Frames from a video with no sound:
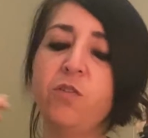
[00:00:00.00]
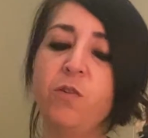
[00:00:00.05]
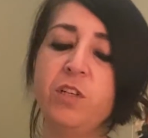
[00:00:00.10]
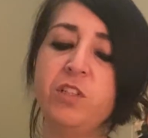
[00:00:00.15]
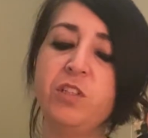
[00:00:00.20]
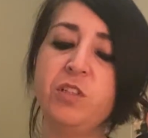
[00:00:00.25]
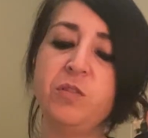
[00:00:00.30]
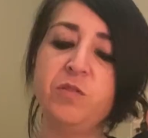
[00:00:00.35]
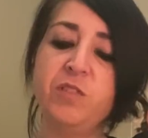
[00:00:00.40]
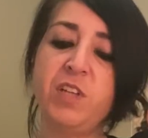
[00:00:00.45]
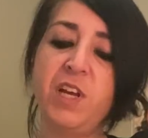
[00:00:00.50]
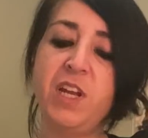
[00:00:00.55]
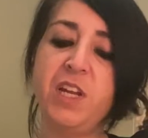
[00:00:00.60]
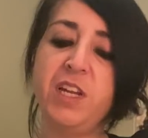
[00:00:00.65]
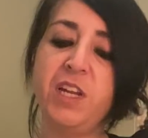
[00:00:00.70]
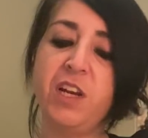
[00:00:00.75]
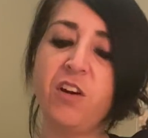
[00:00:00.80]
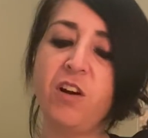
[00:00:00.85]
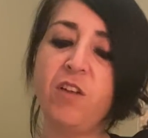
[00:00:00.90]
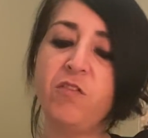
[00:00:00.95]
going to take
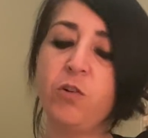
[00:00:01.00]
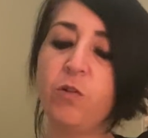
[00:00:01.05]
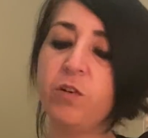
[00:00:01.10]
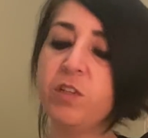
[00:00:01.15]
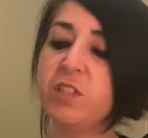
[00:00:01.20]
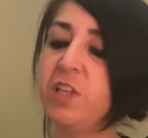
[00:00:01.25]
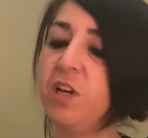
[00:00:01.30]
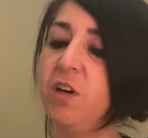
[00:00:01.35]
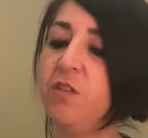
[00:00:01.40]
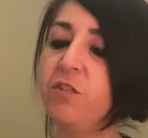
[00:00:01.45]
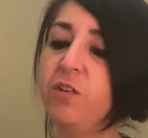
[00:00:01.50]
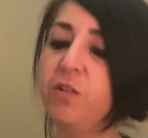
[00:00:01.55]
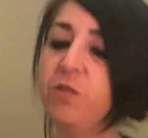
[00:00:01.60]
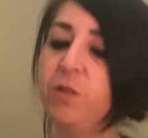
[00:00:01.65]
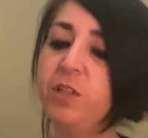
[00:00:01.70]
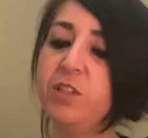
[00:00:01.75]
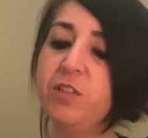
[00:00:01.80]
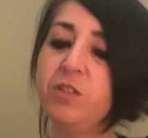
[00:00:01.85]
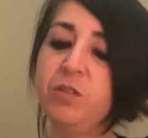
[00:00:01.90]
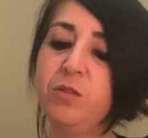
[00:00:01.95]
care of yourself. You're
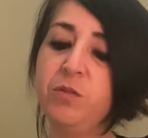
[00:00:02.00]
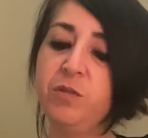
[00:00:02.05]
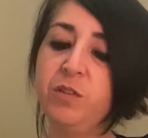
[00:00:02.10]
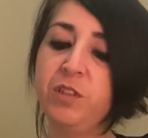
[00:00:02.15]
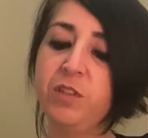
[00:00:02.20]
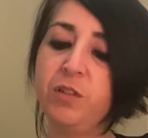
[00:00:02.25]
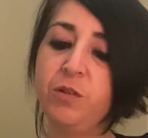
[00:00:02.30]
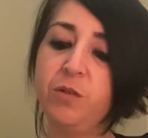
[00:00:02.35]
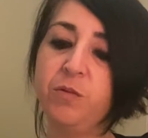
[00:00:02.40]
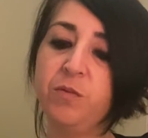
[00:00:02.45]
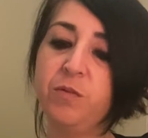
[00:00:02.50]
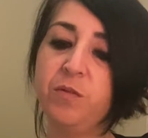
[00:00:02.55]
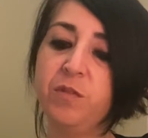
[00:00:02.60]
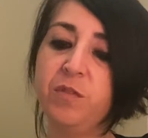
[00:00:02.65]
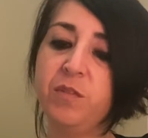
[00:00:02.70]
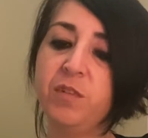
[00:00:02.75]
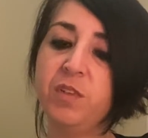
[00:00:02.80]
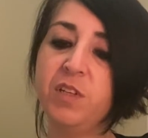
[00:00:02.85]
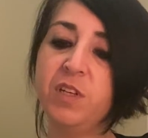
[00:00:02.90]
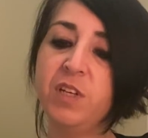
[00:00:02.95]
going to,
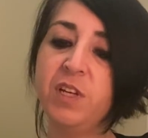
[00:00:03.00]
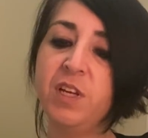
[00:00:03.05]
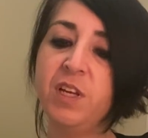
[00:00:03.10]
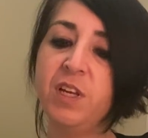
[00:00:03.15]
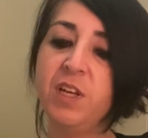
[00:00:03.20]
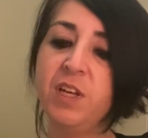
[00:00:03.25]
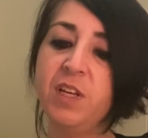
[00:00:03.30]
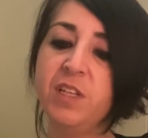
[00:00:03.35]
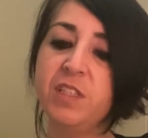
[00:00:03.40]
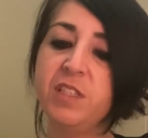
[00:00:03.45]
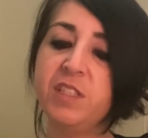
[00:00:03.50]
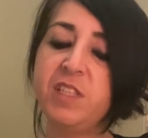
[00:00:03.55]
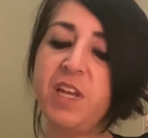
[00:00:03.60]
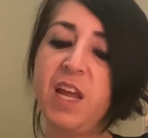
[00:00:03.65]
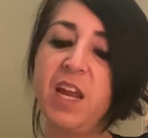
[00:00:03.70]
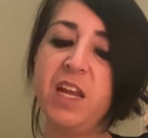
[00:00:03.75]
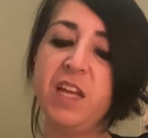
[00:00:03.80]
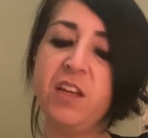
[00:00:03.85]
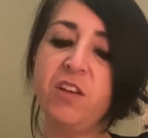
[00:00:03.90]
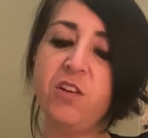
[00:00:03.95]

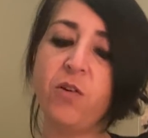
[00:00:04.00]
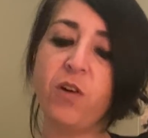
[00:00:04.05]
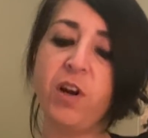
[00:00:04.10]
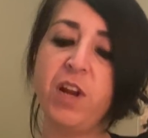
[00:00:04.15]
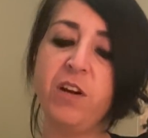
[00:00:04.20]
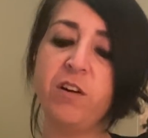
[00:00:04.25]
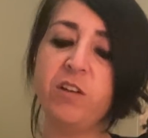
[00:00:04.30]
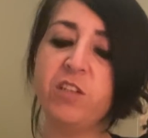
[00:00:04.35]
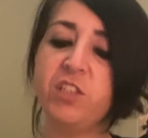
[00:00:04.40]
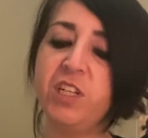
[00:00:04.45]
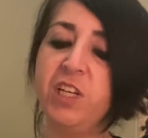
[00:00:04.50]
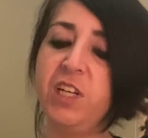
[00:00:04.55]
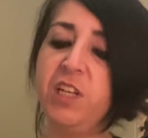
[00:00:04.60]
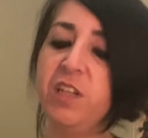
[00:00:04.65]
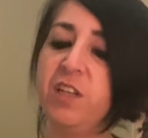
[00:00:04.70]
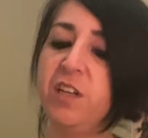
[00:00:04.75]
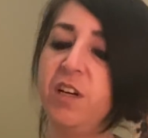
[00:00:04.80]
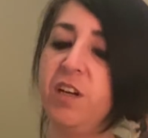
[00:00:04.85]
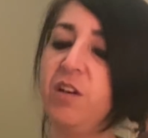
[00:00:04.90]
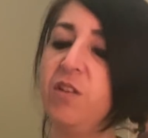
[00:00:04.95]
stay in your
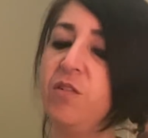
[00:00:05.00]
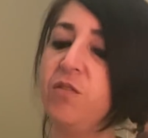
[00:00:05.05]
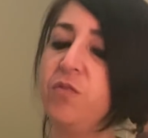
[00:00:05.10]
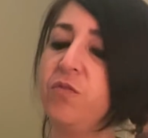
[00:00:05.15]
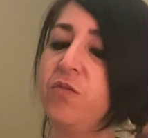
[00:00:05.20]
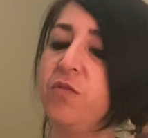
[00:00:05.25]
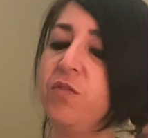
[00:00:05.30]
energy of